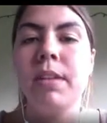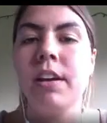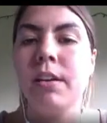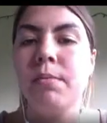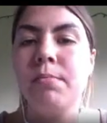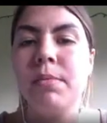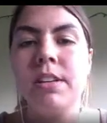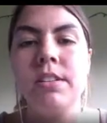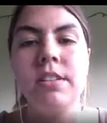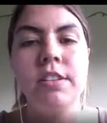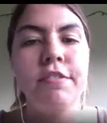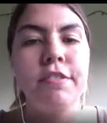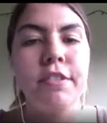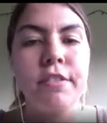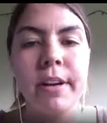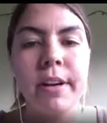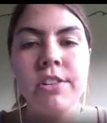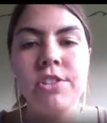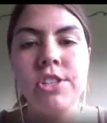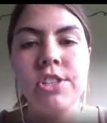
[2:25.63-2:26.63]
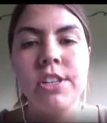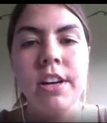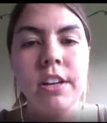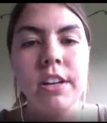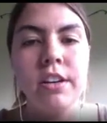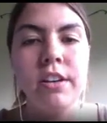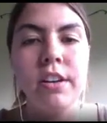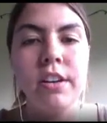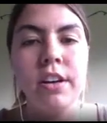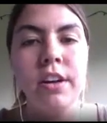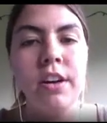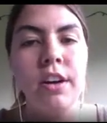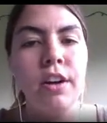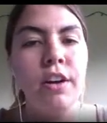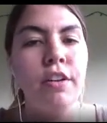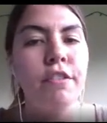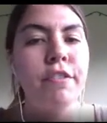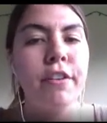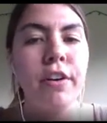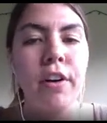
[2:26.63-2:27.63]
They can be differentiated
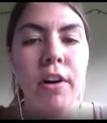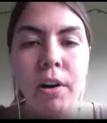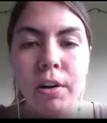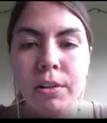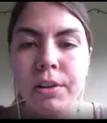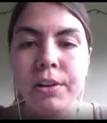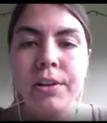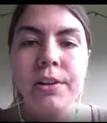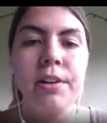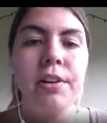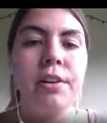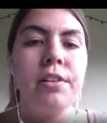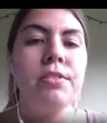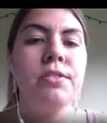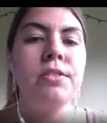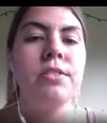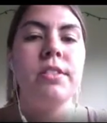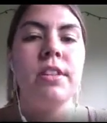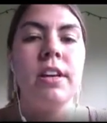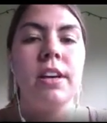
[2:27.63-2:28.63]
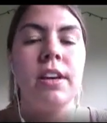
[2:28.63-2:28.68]
for all learners.